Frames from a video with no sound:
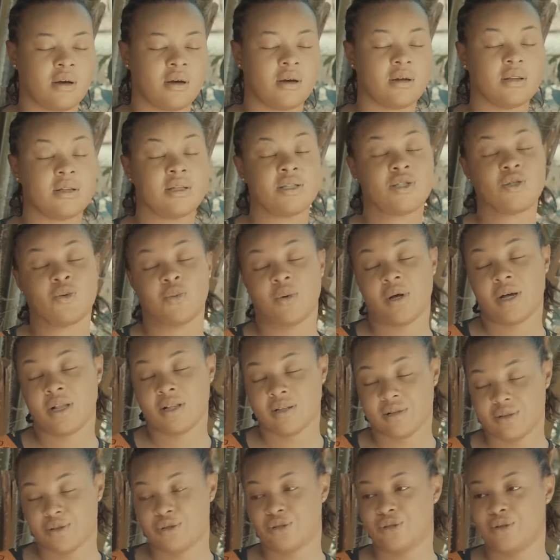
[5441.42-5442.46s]
All is well,
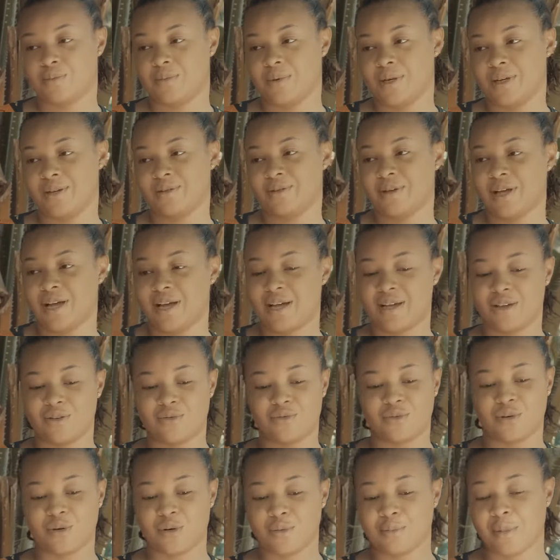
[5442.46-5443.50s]
Nsubi. I
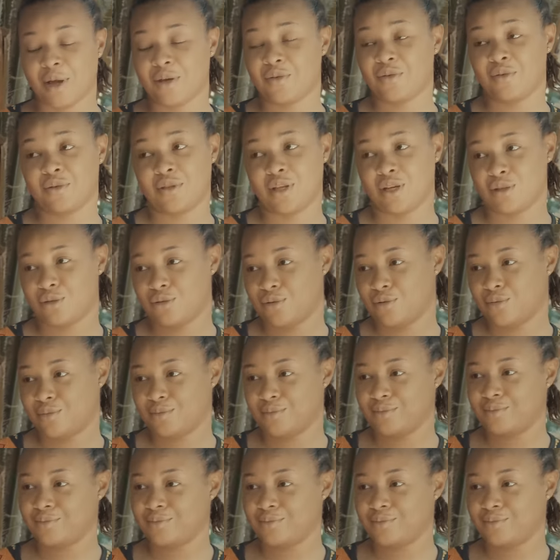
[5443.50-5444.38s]
forgot my phone at home.